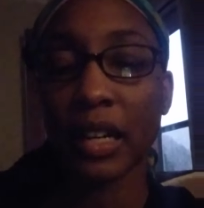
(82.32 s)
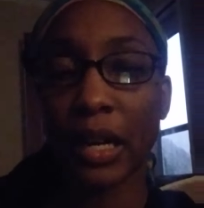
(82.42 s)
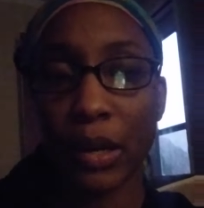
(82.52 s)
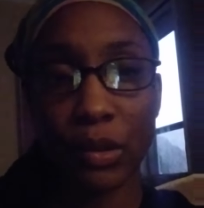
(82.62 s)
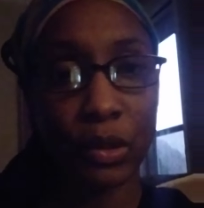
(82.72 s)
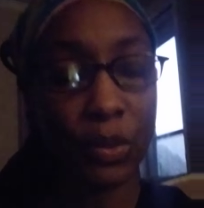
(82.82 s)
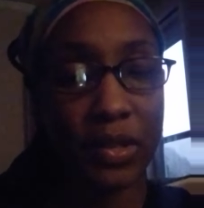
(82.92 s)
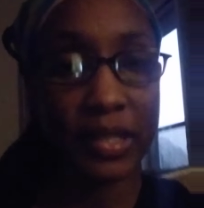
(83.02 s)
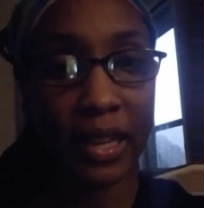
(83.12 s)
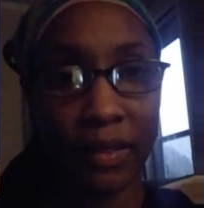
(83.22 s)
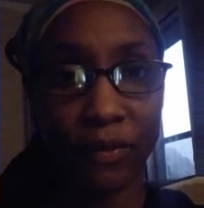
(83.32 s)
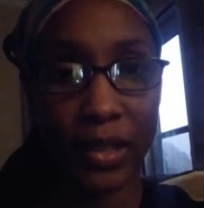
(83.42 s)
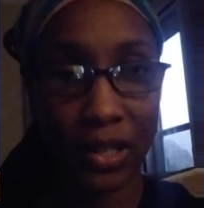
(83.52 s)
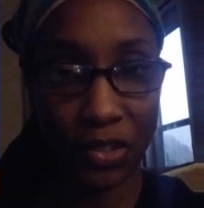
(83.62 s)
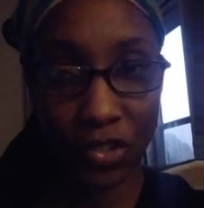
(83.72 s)
I heard the Lord say,
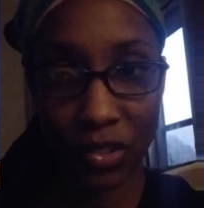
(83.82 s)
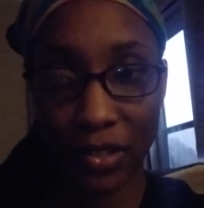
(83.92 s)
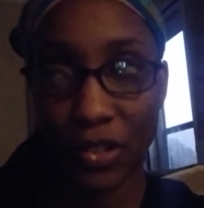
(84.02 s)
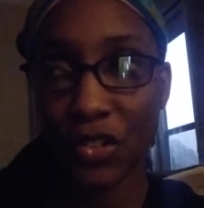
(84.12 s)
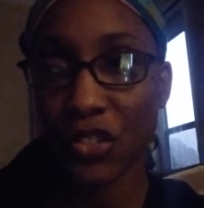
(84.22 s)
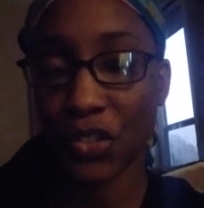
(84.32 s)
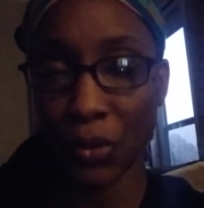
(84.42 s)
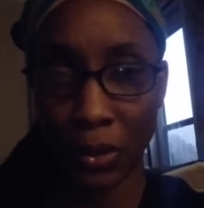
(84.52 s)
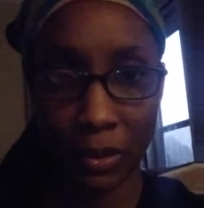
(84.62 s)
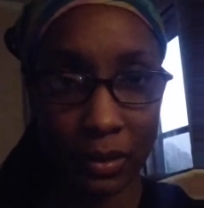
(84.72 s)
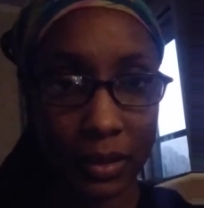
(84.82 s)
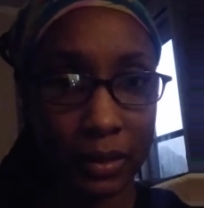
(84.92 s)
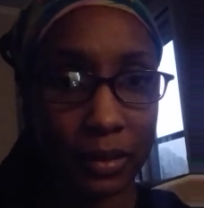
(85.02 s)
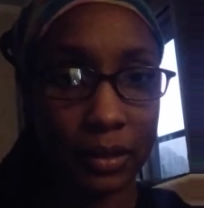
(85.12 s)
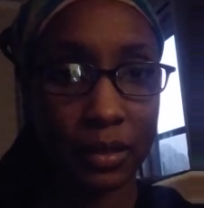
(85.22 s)
finish strong.
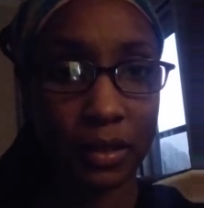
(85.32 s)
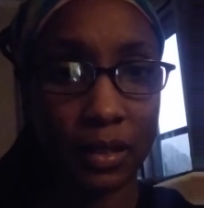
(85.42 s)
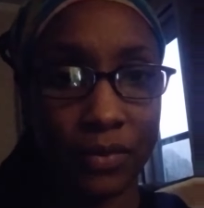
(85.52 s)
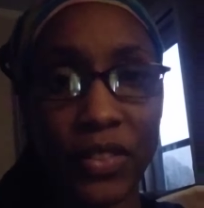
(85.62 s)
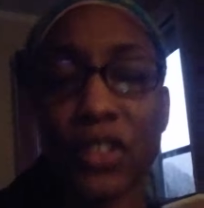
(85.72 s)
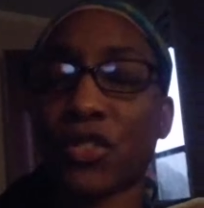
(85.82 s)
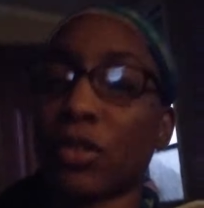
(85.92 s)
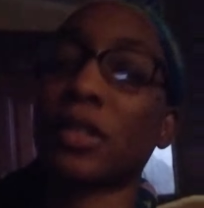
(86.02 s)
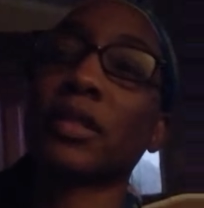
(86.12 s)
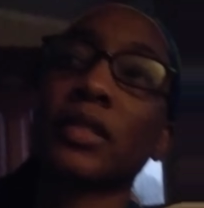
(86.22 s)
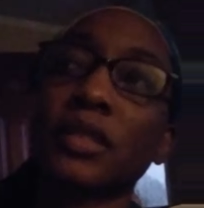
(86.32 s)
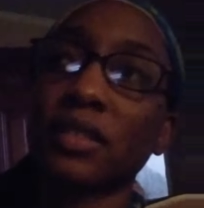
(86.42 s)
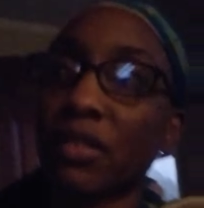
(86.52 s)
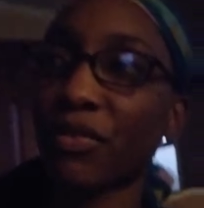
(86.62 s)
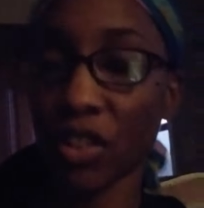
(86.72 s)
Finish strong.
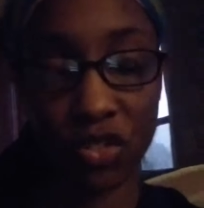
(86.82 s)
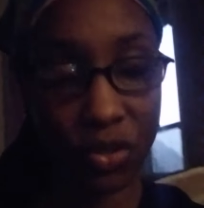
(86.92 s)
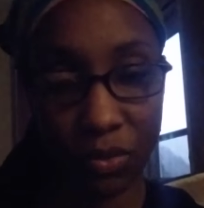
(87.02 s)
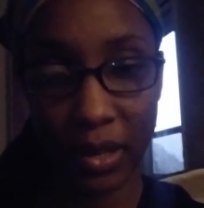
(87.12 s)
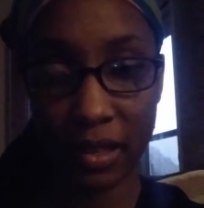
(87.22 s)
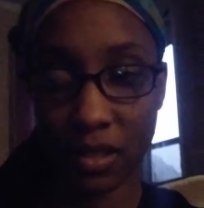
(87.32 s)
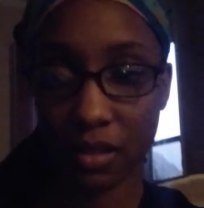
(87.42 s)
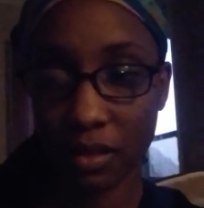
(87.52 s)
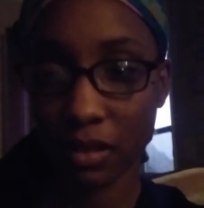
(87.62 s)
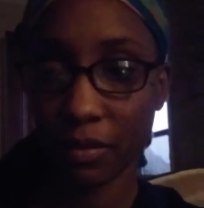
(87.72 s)
Finish the race.